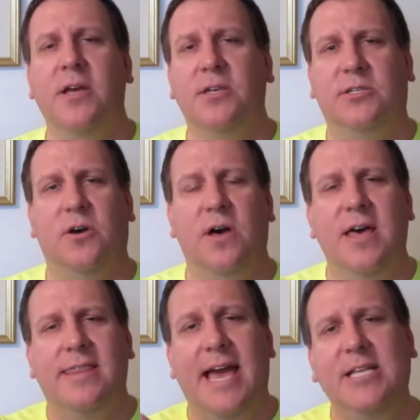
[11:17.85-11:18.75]
So
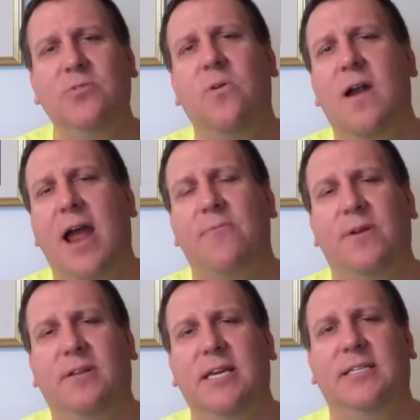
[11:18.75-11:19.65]
that's where I
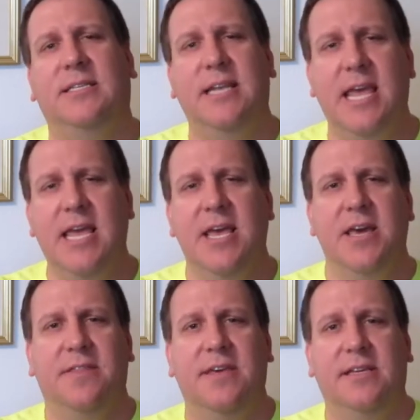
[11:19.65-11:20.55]
really see
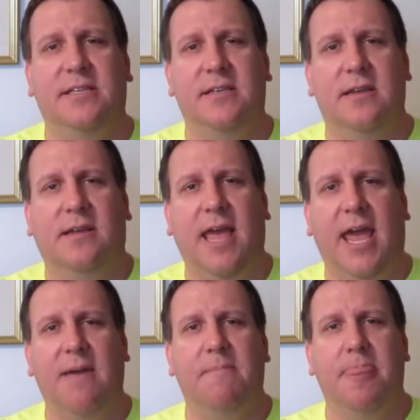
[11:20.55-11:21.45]
this
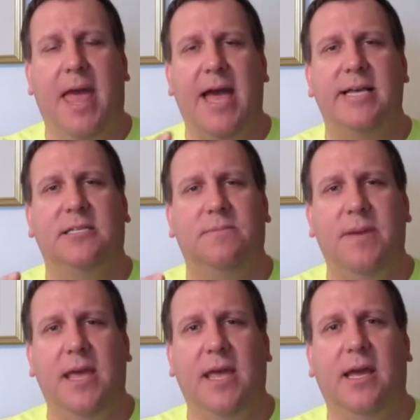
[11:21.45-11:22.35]
game as
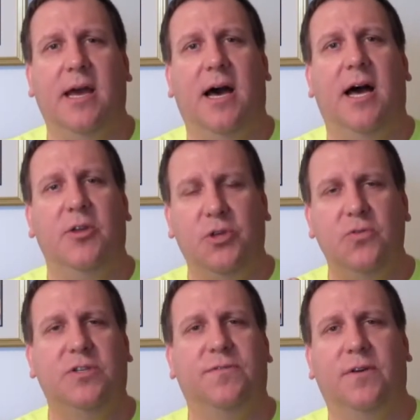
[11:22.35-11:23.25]
being
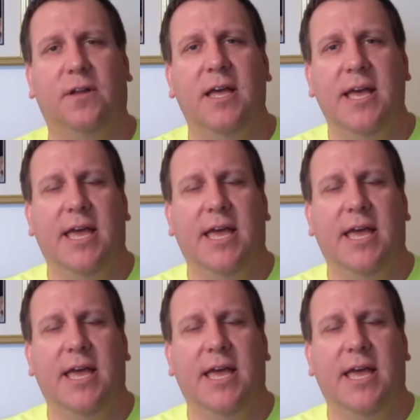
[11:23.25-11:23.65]
useful,